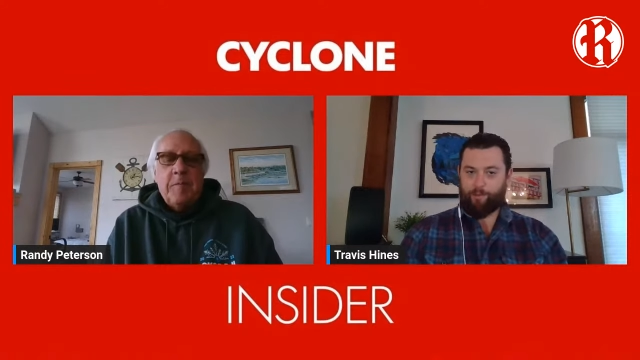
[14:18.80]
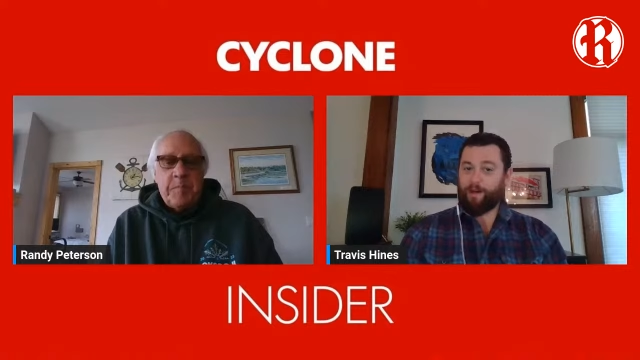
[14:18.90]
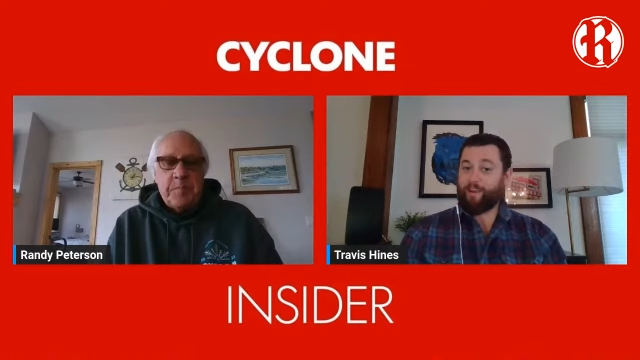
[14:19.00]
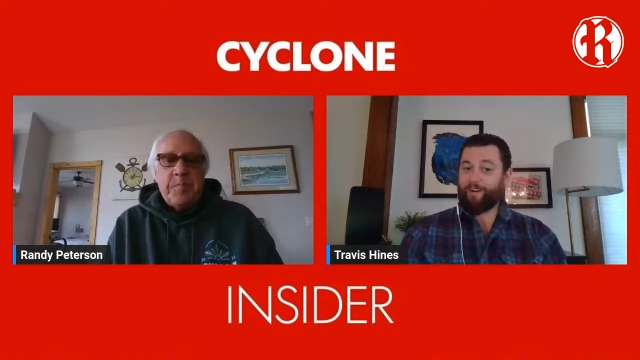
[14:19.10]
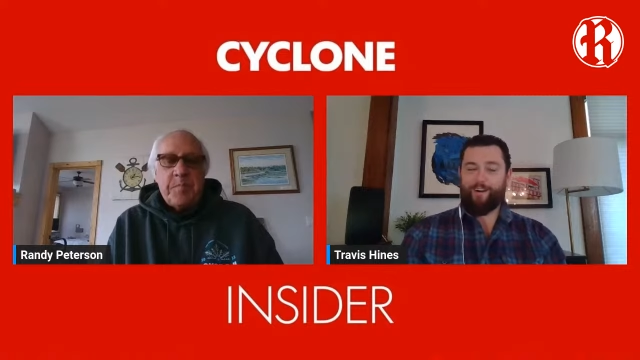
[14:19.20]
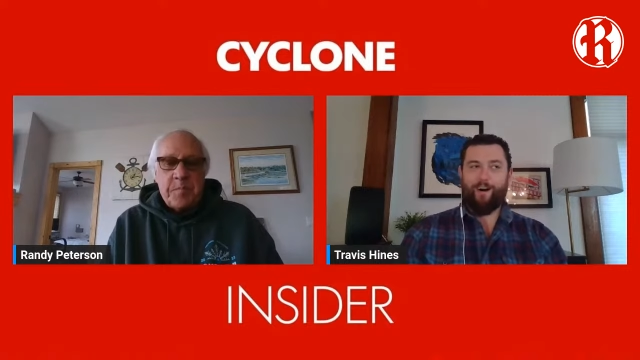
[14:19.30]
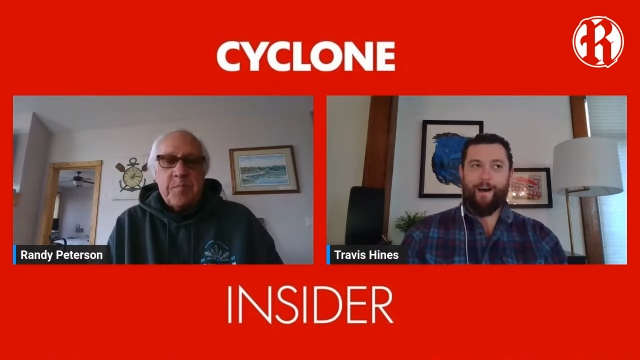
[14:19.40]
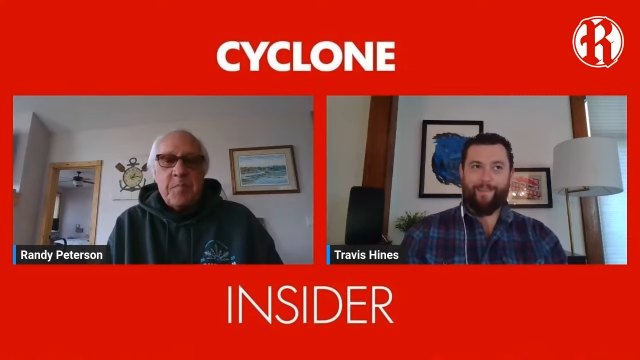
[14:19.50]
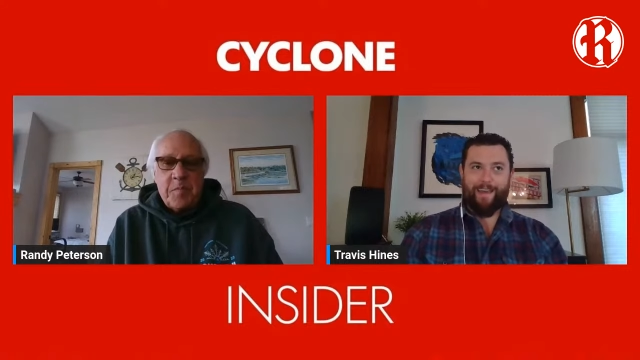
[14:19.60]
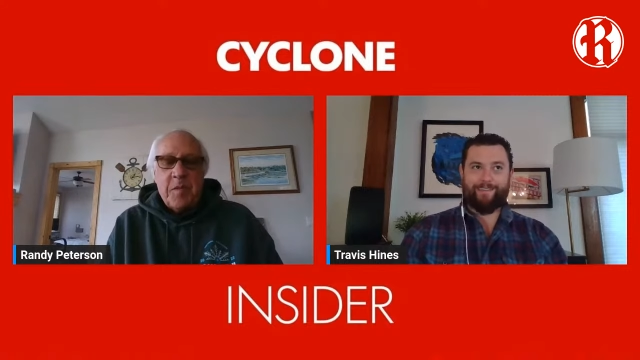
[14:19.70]
Speaker 1: player on
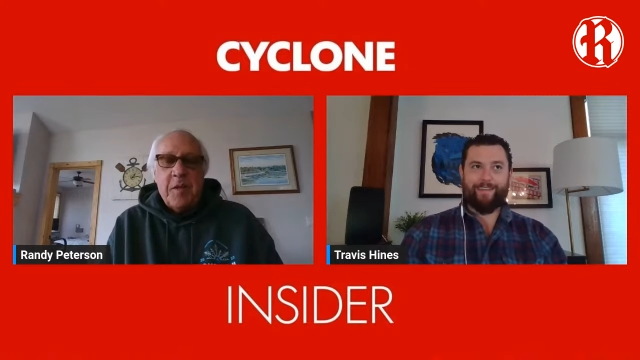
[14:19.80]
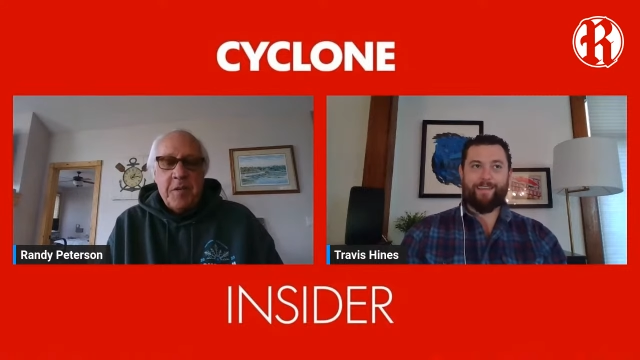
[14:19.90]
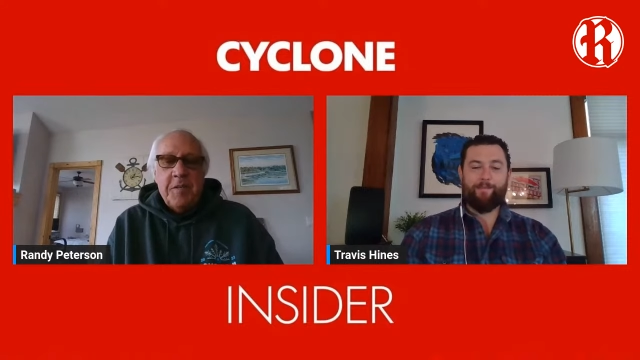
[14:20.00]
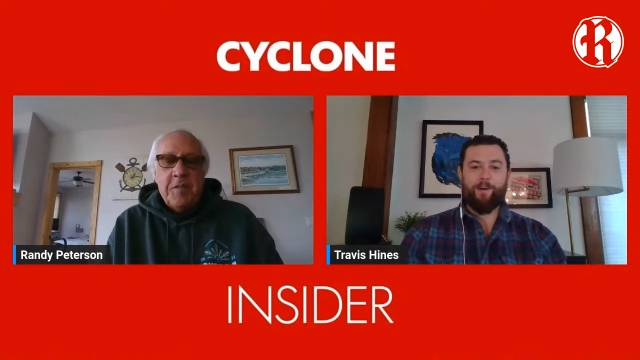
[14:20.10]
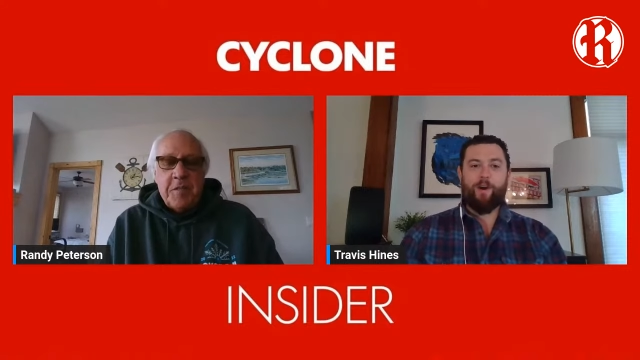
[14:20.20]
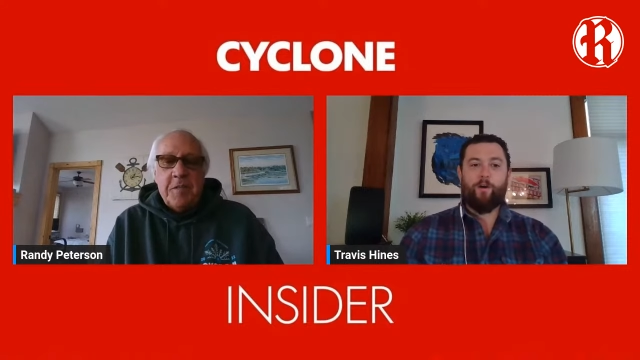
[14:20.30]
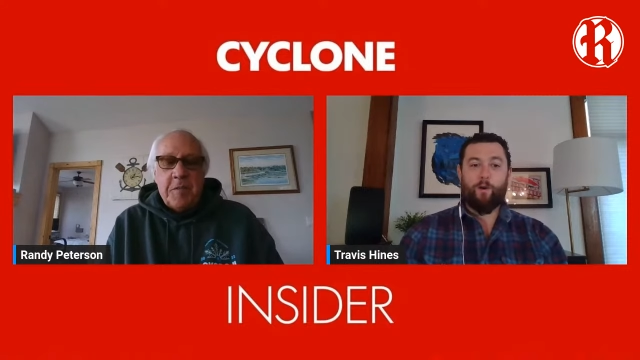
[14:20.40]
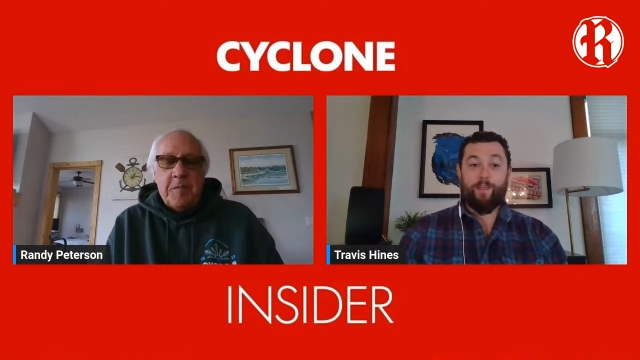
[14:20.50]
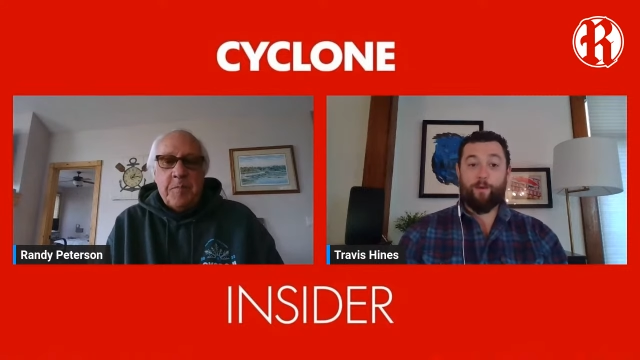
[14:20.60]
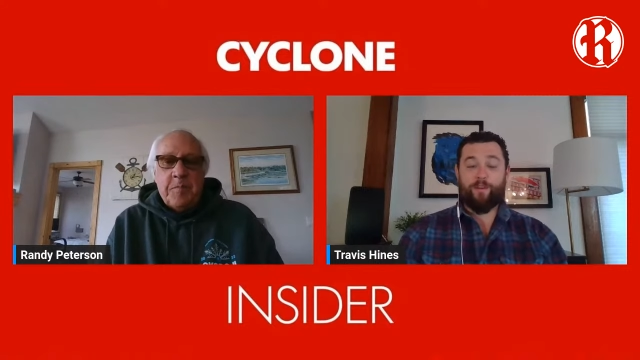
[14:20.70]
that team or
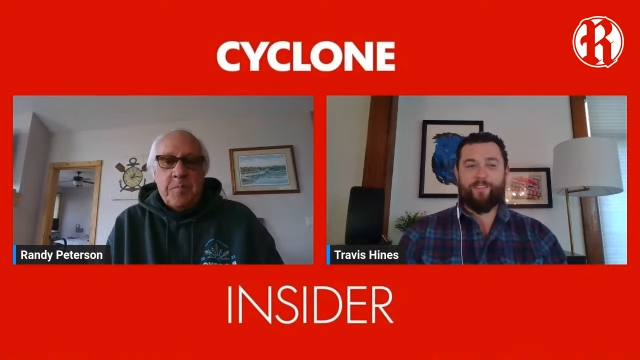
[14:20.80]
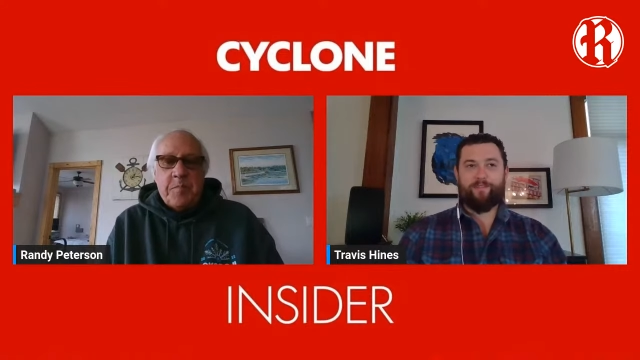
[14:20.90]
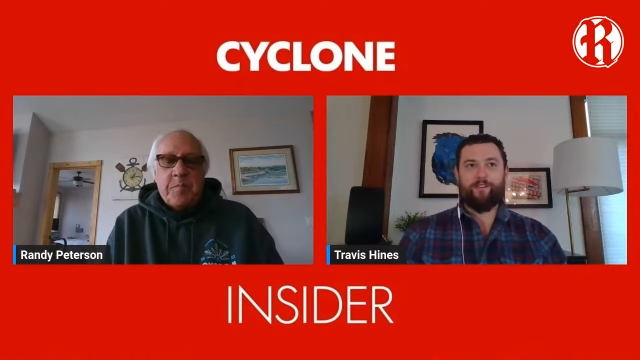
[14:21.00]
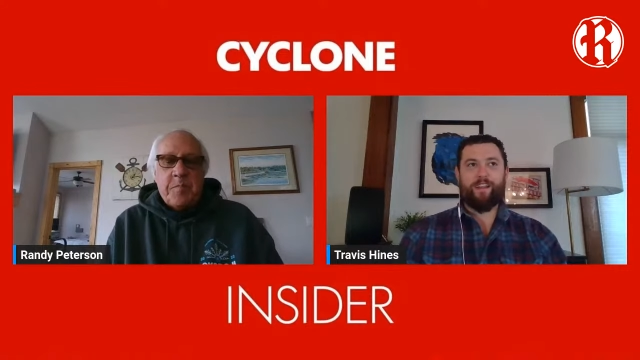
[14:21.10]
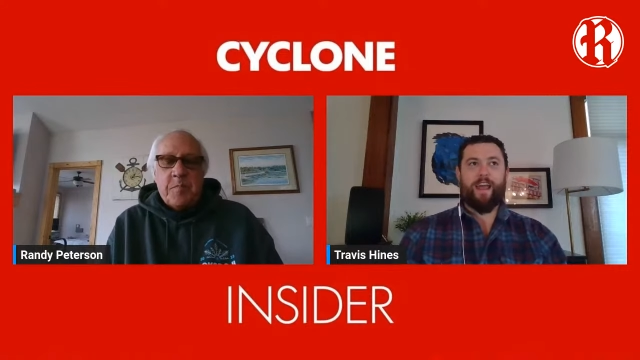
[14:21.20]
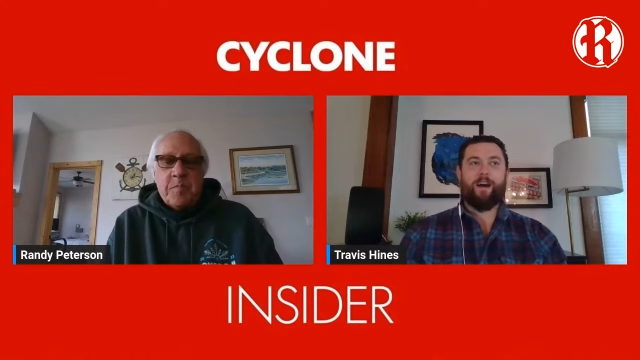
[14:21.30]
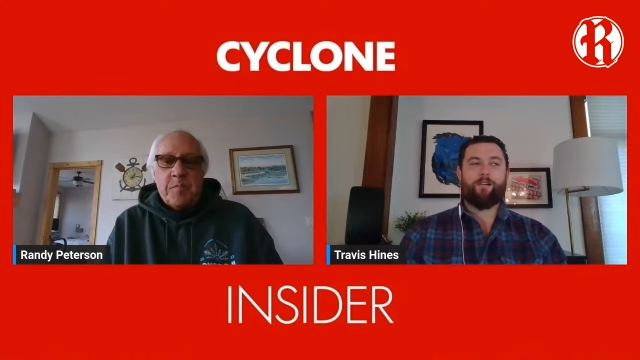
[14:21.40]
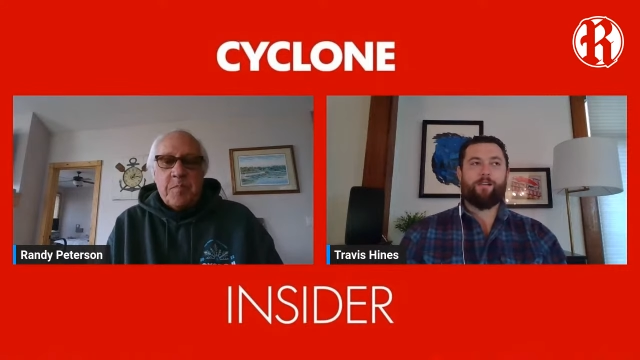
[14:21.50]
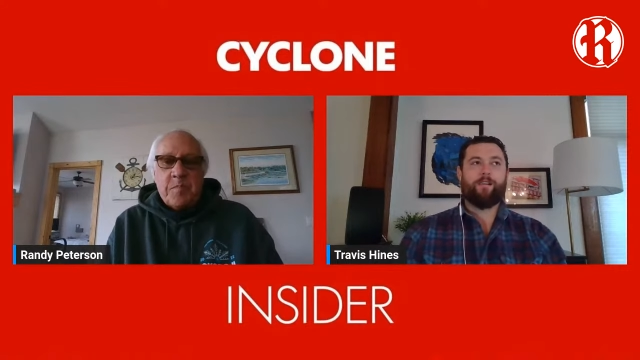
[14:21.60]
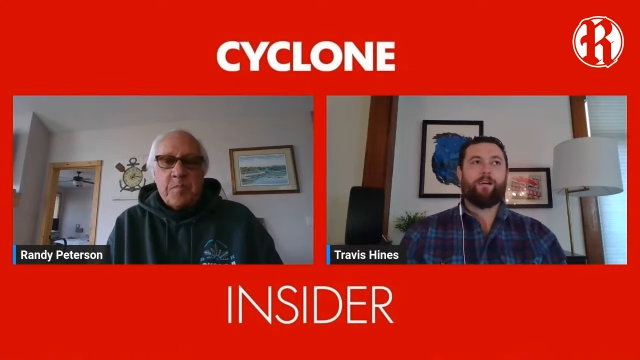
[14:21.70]
that we've ever
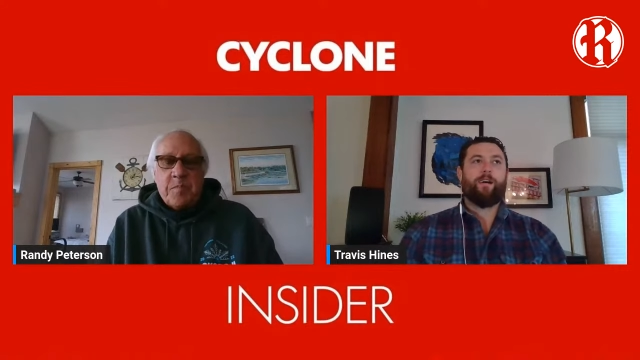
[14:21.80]
encountered.